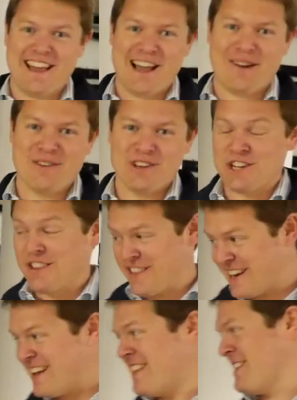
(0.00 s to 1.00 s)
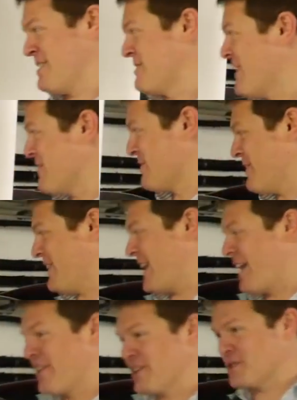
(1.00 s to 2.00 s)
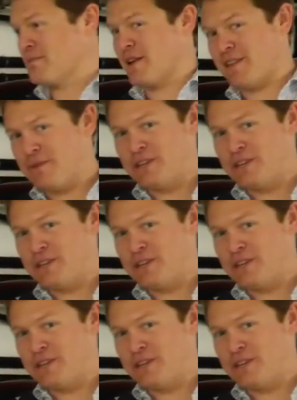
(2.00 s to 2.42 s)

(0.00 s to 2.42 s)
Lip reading: acquisitions, the latest arrivals in the garage, but I think we